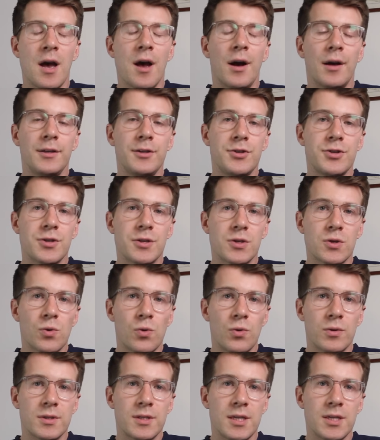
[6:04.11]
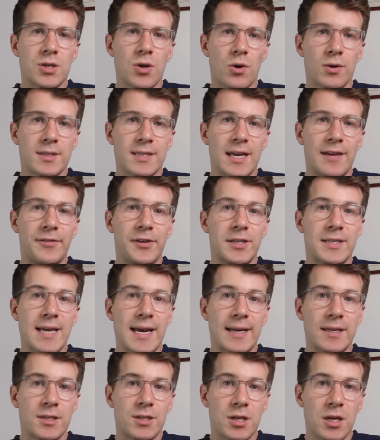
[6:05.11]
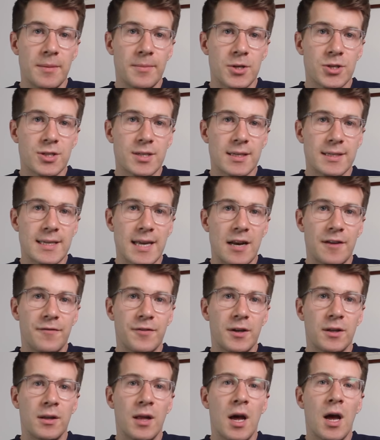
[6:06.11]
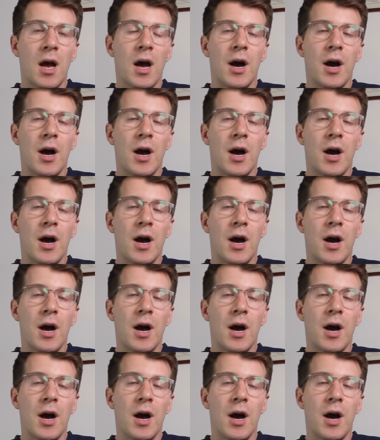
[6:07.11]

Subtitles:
and you should talk to your doctor if you take too much sildenafil